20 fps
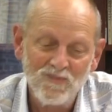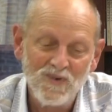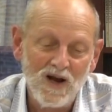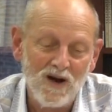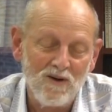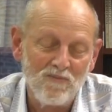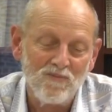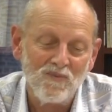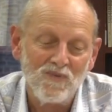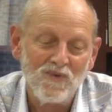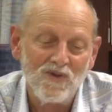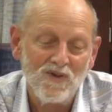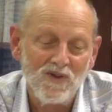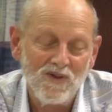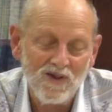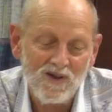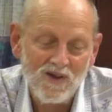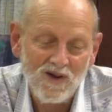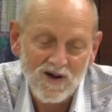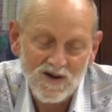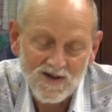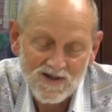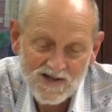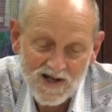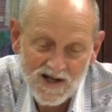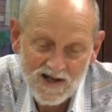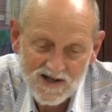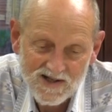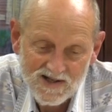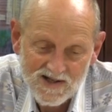Yeah.
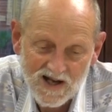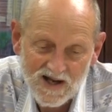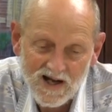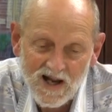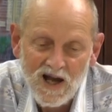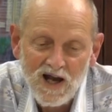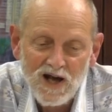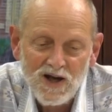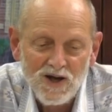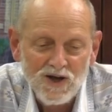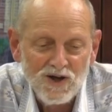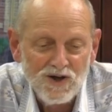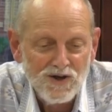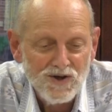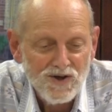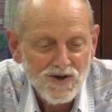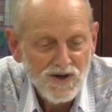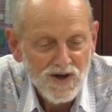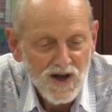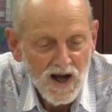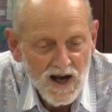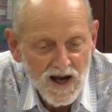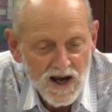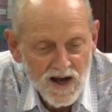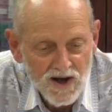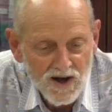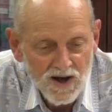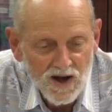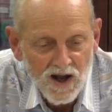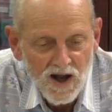Nagasena said,
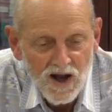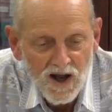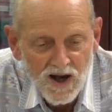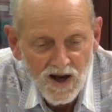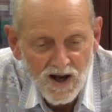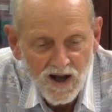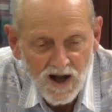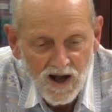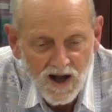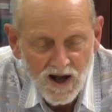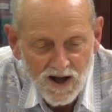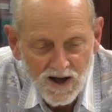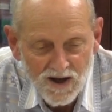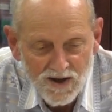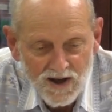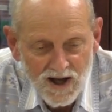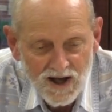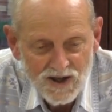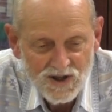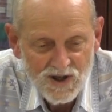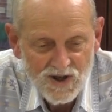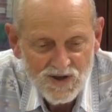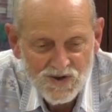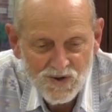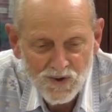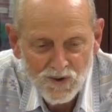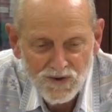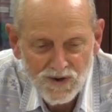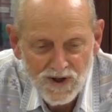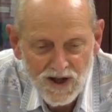"Nacha
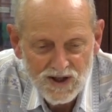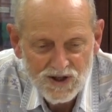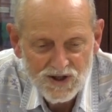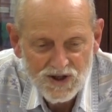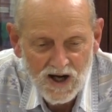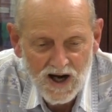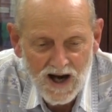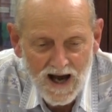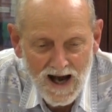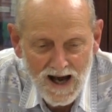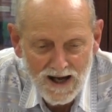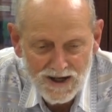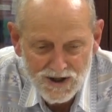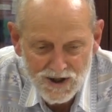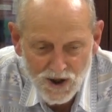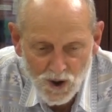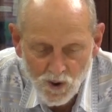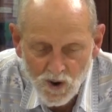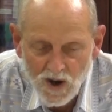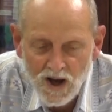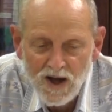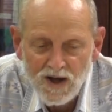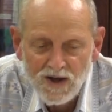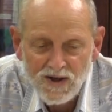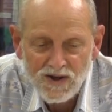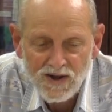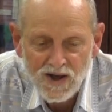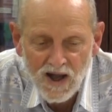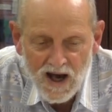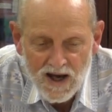so nacha anyo,"
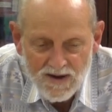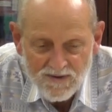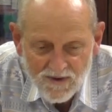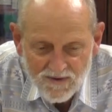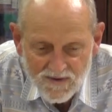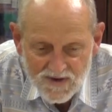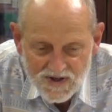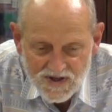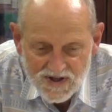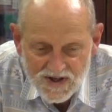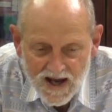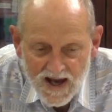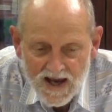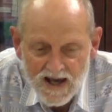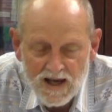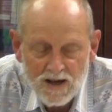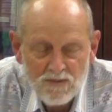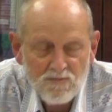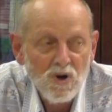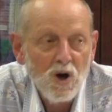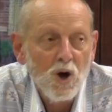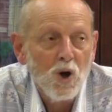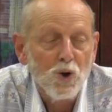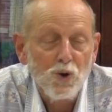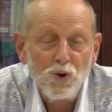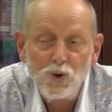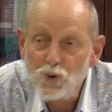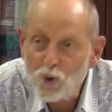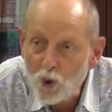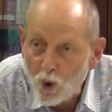neither the same
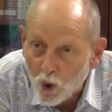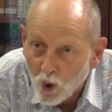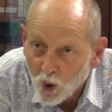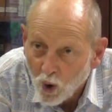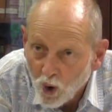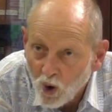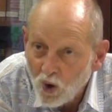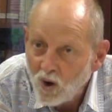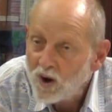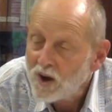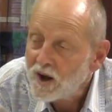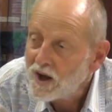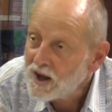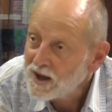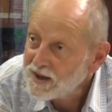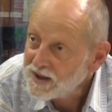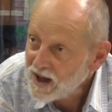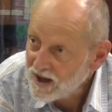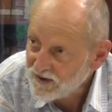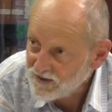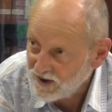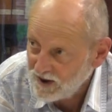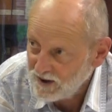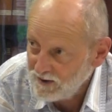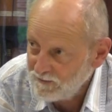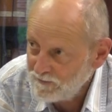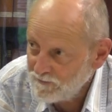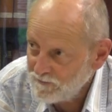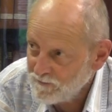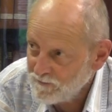nor another.